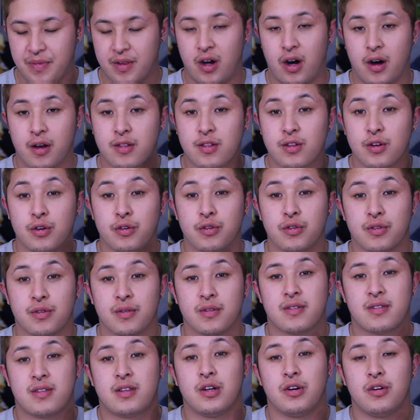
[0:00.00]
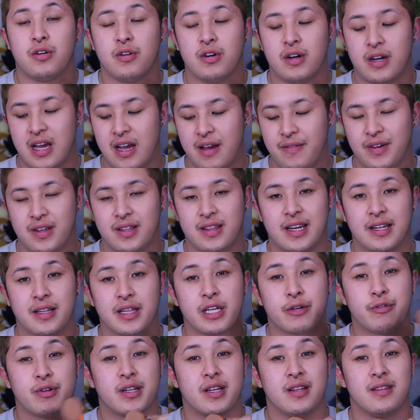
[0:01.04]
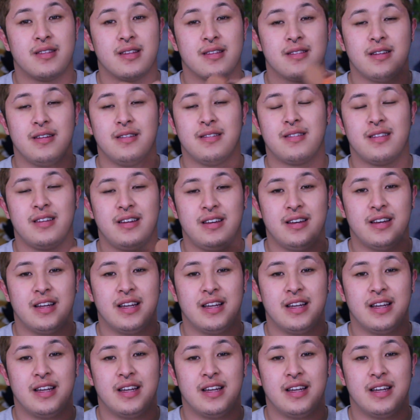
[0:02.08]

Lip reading: also still having that liquid consistency